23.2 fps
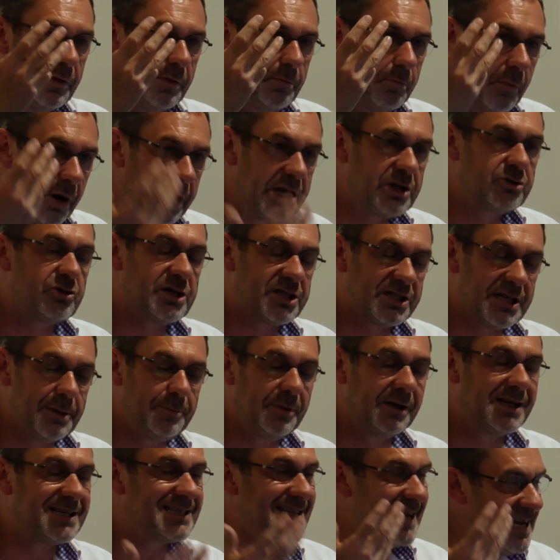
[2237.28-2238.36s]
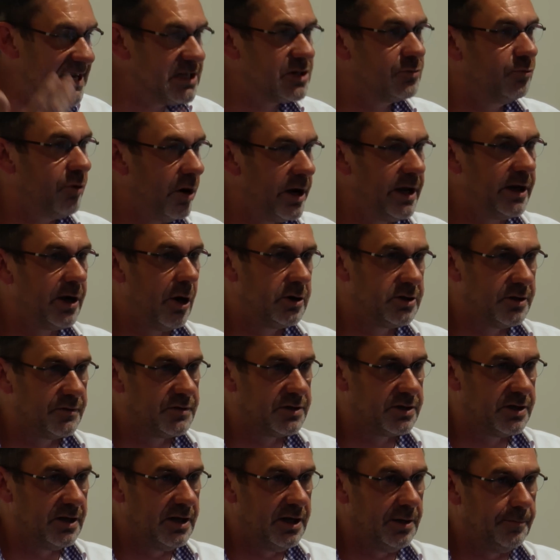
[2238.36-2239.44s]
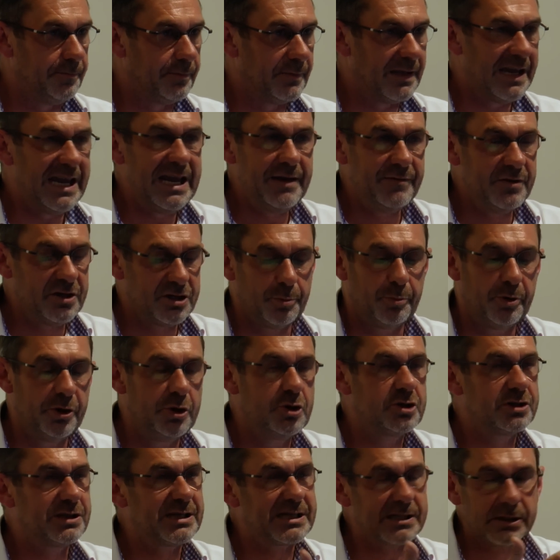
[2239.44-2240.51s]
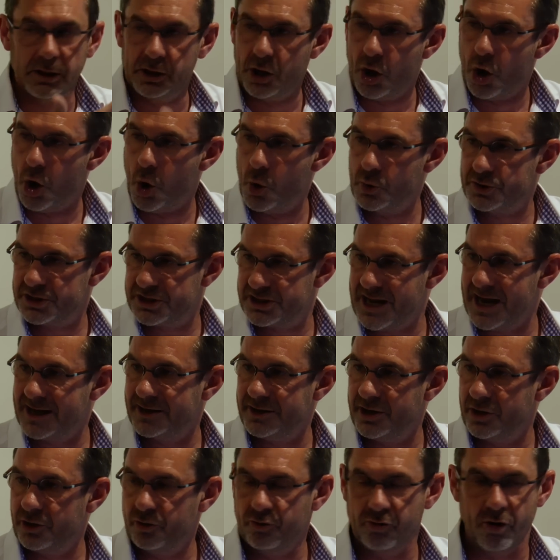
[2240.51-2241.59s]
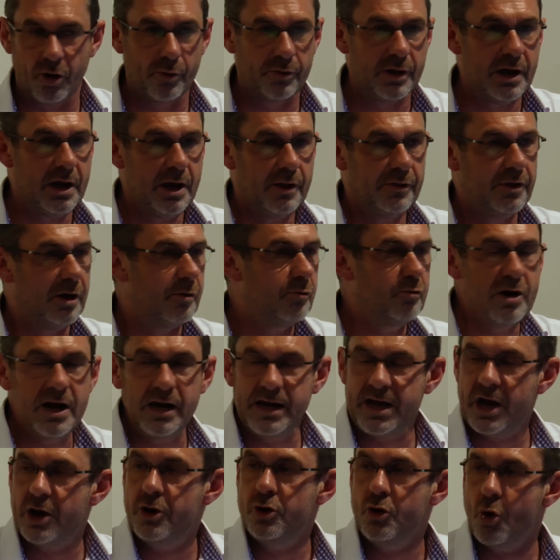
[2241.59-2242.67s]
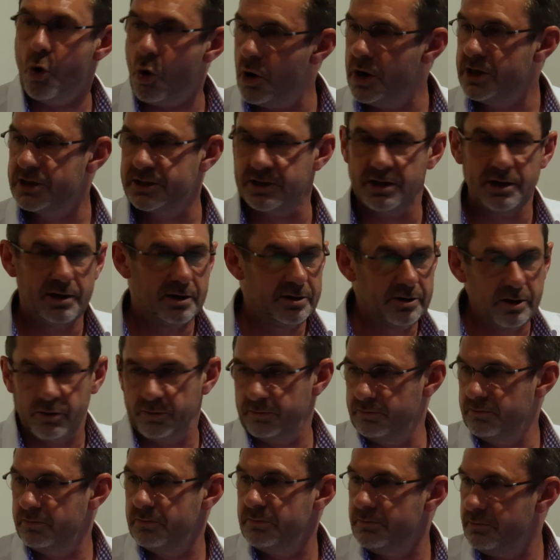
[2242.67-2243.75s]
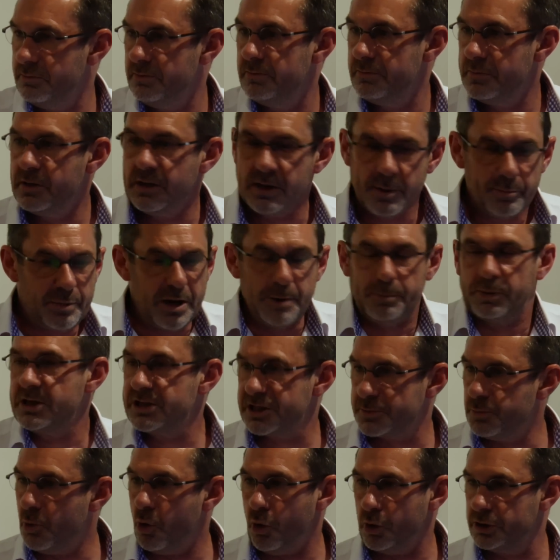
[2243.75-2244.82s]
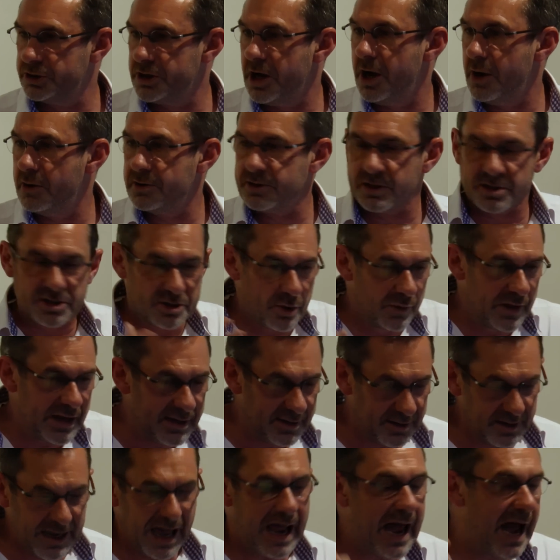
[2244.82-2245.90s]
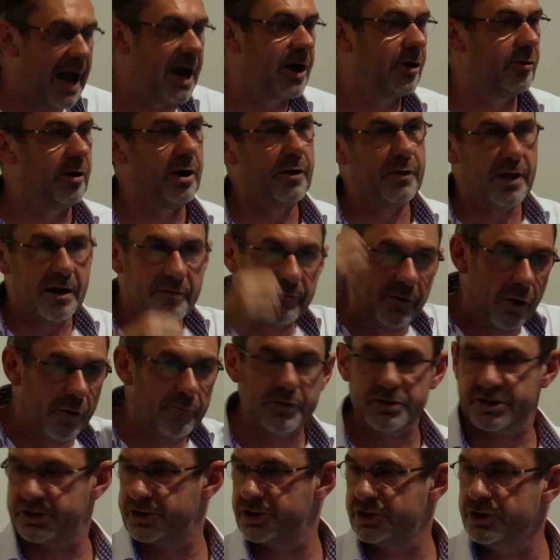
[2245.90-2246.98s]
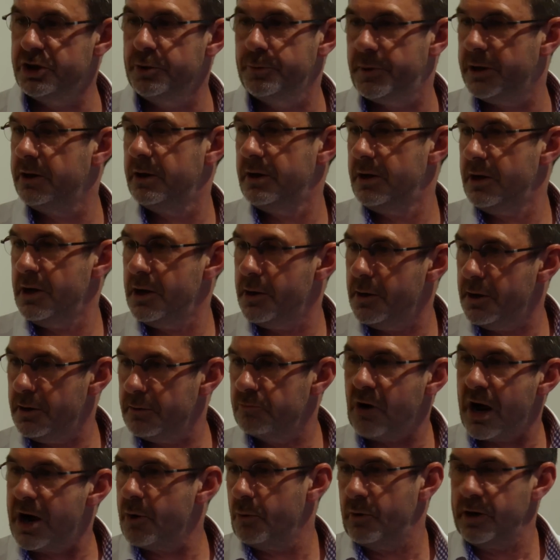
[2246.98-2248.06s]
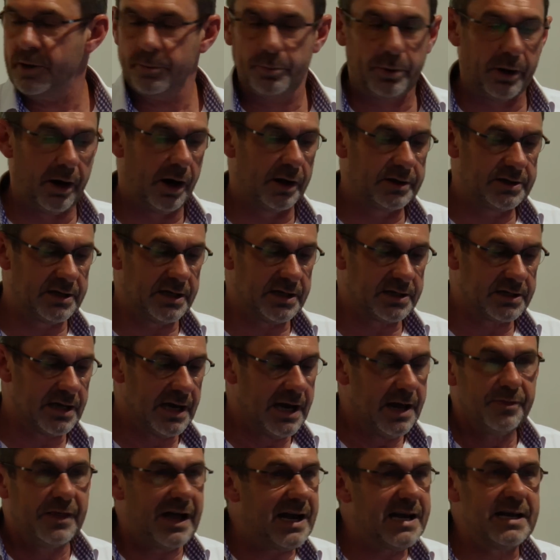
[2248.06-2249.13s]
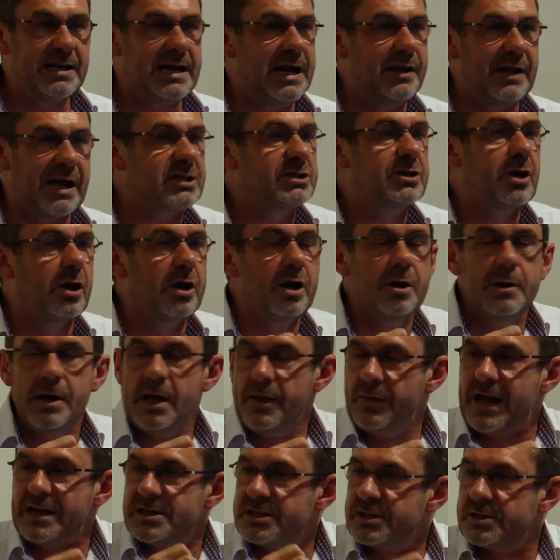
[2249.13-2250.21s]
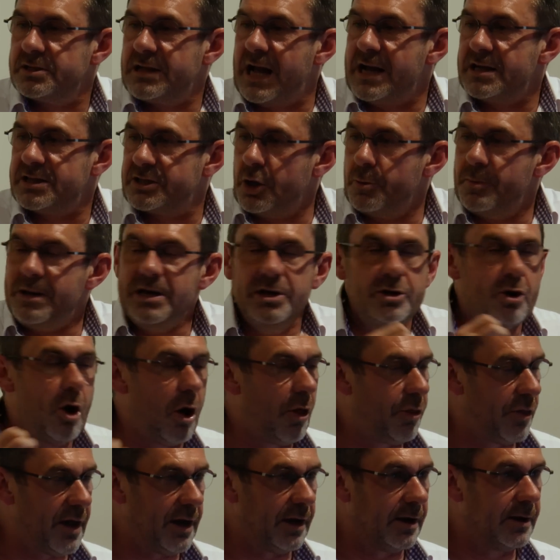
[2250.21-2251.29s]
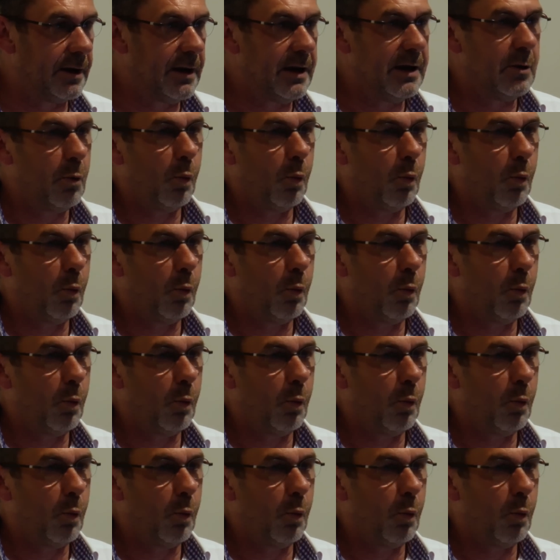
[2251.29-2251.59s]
monetary stimulus is running out of steam, even to produce this low, stagnant growth that really annoys, people in small towns, and so they get angry and they vote for stupid right-wing parties. That's going to be nothing